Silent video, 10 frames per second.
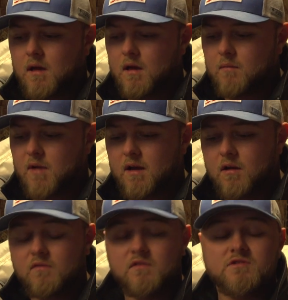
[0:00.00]
Um, I
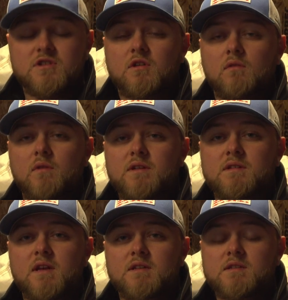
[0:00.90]
don't know if it was just
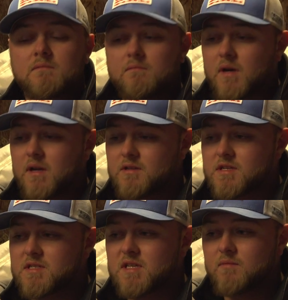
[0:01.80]
coincidence, but it
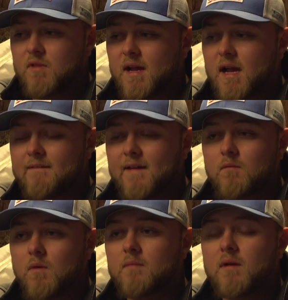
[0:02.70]
just seemed like I've
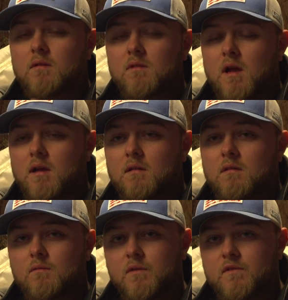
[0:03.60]
had way better luck
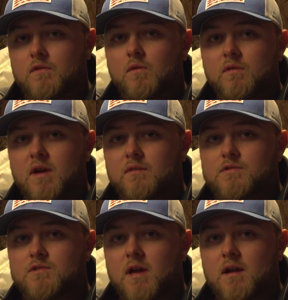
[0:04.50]
with the Dueling
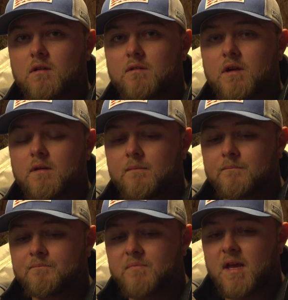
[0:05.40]
Devils track on there,
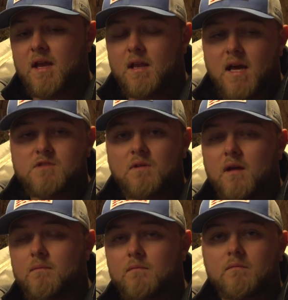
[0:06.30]
and that's what
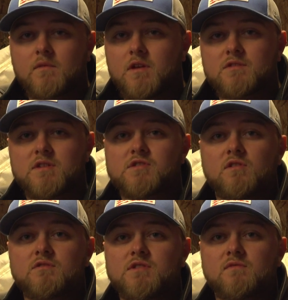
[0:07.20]
I use
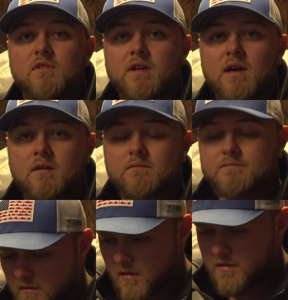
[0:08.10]
exclusively now.
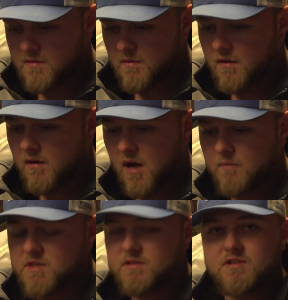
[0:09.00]
And some other
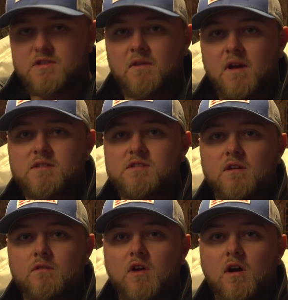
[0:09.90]
options is you've got
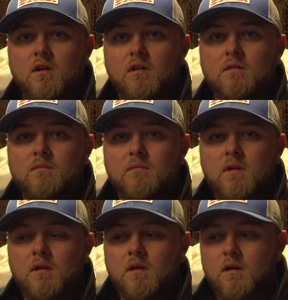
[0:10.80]
Snow Talker,
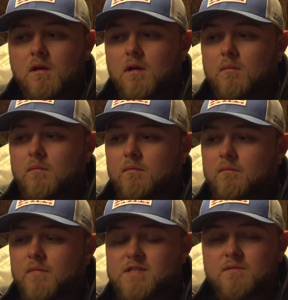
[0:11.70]
um,
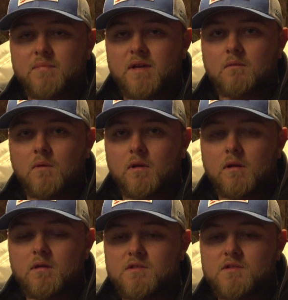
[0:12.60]
that's a big one.